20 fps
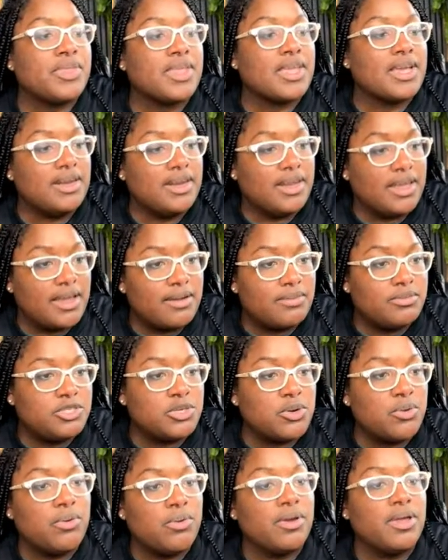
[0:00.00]
left
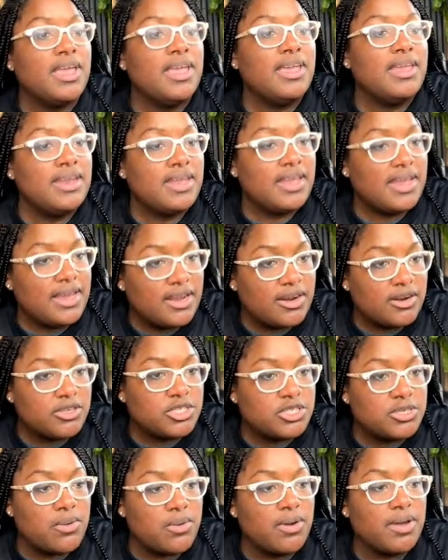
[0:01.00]
join, inner
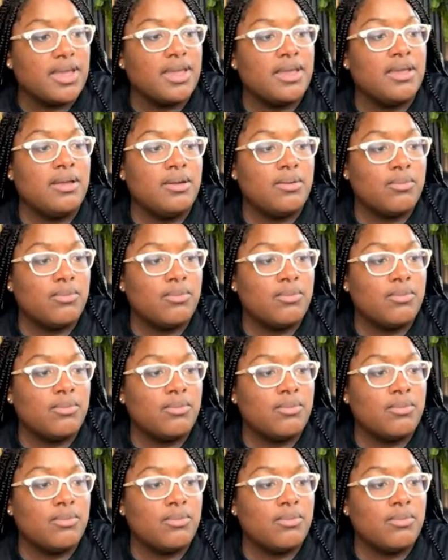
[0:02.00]
join,